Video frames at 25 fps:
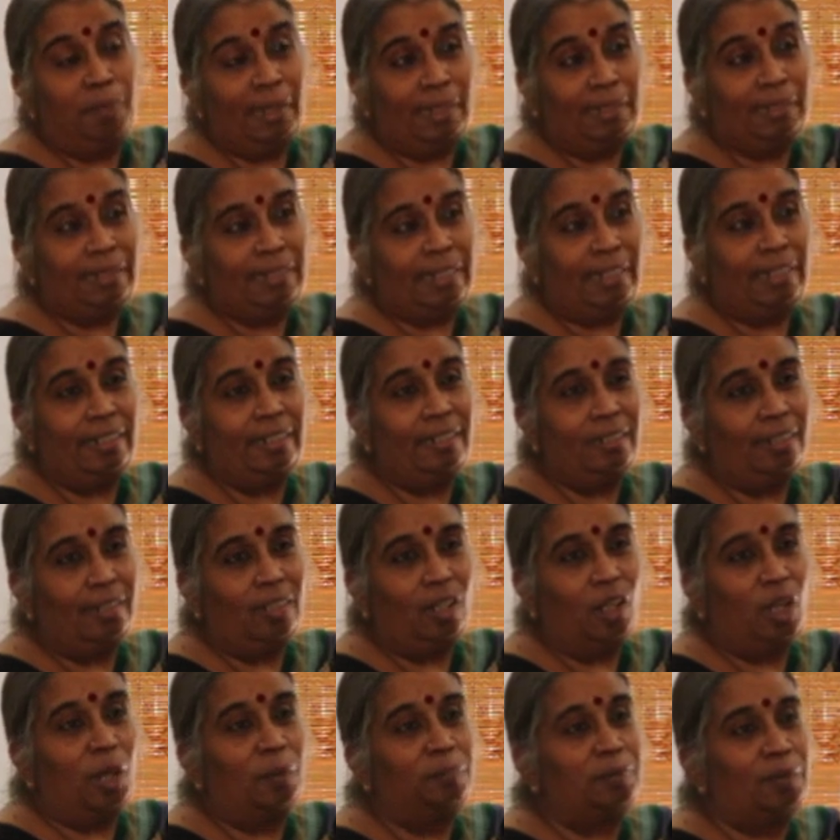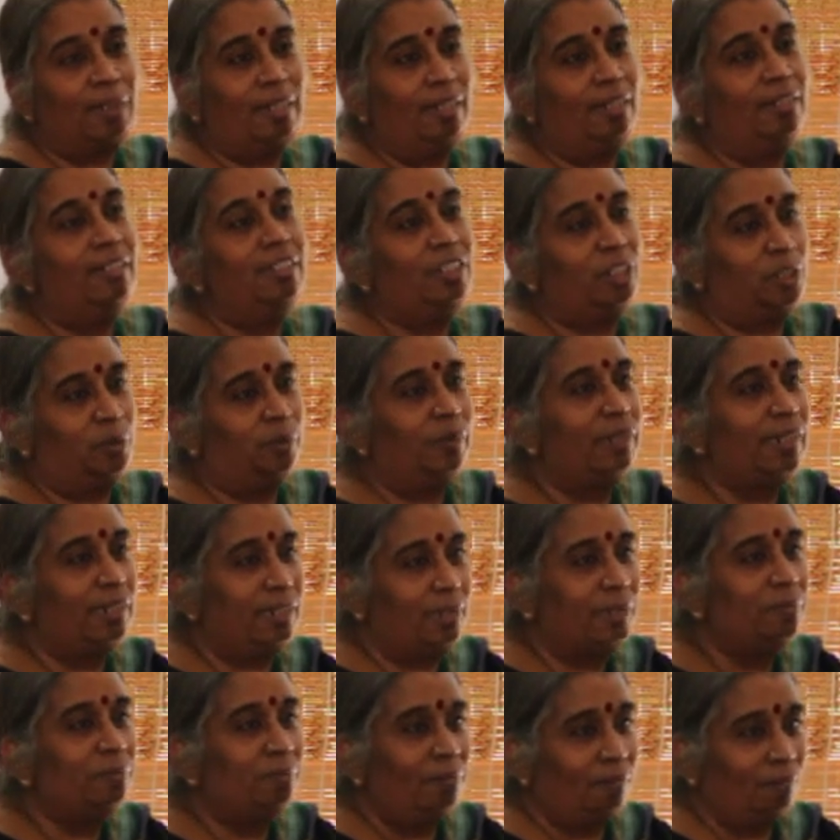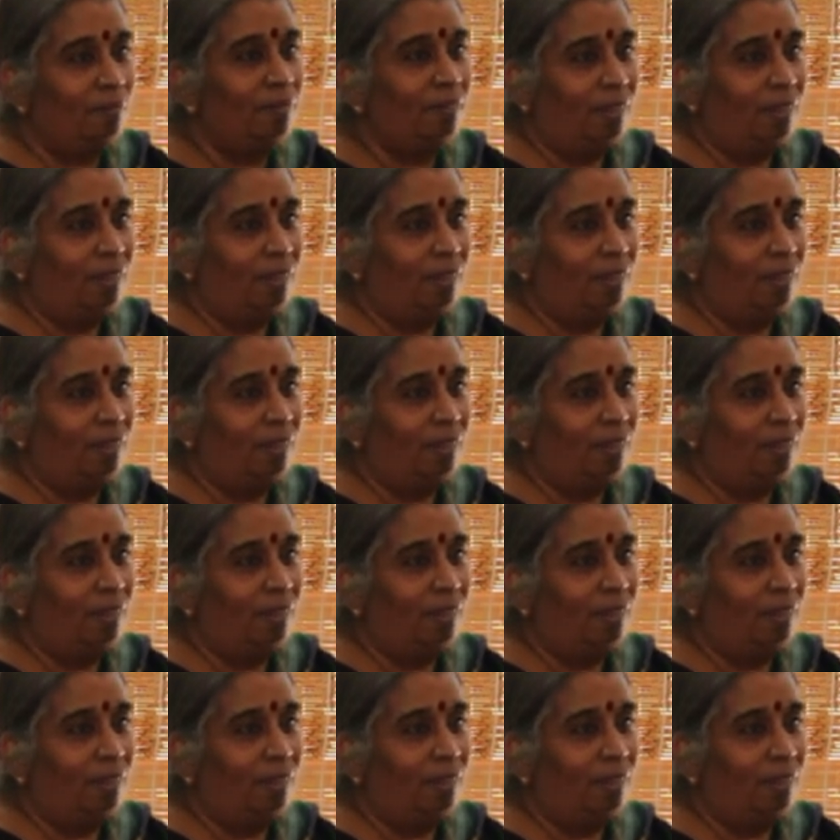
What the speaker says: built-in obsolescence to it.